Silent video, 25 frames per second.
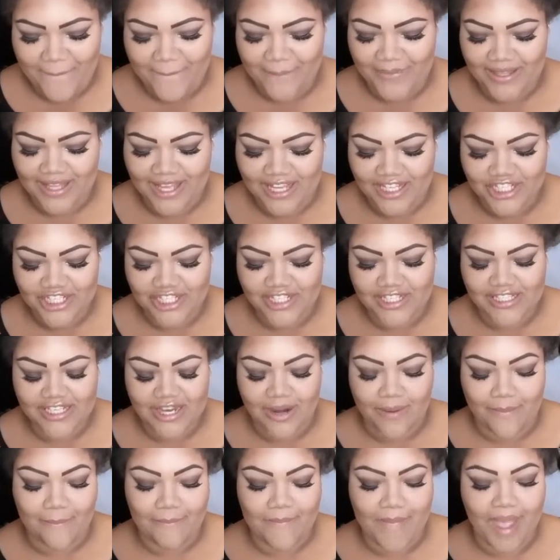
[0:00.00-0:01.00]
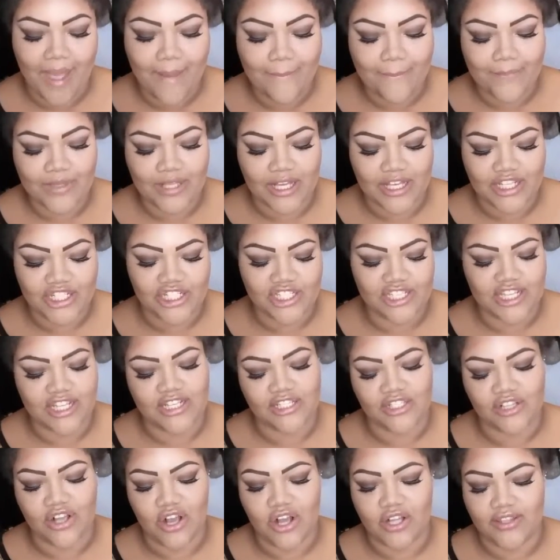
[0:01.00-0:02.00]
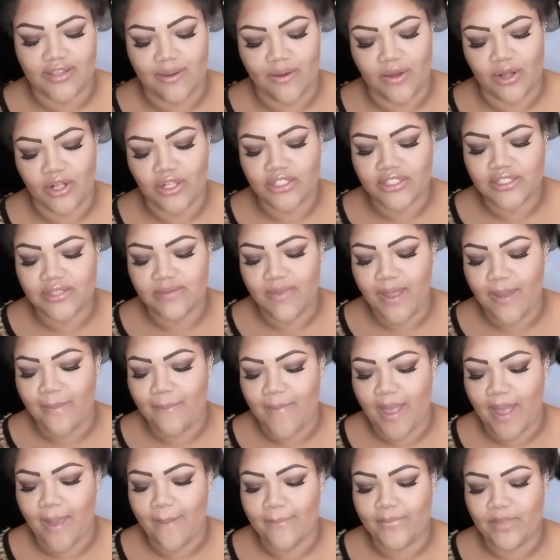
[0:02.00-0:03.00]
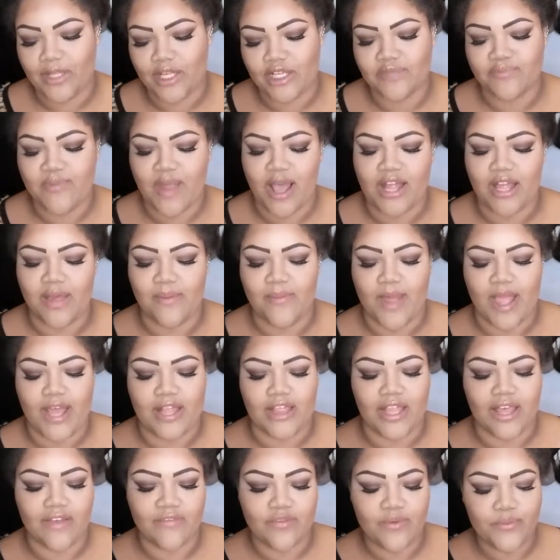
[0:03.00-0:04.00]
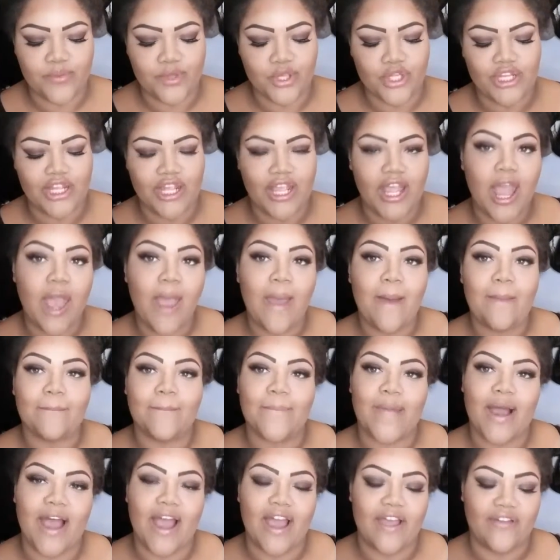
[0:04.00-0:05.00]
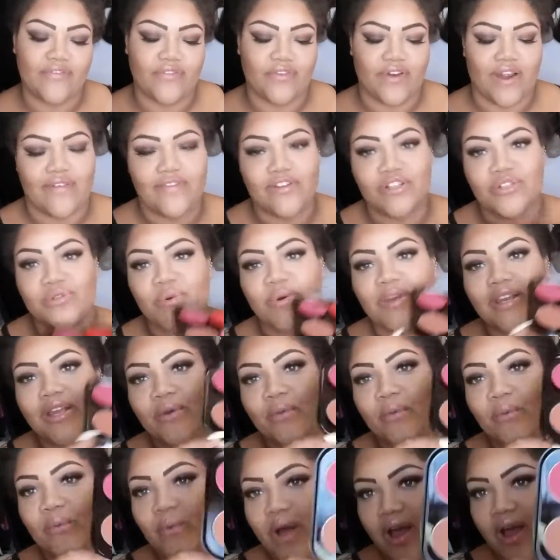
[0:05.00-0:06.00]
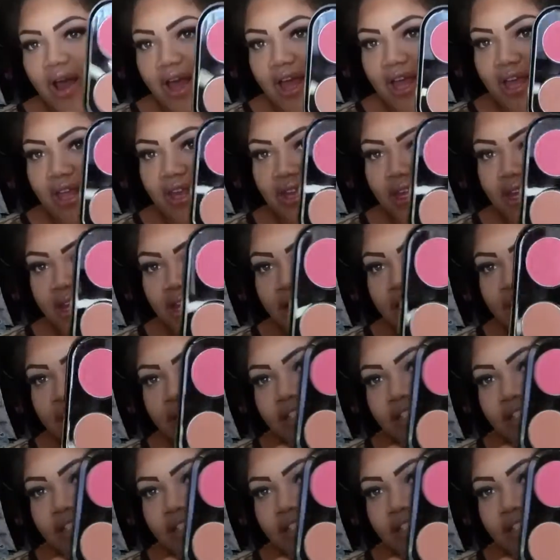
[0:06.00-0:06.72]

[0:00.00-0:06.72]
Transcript: blushes. They're matte blushes, and it's called the Ultimate Matte Blush Palette by Love and Beauty by Forever 21.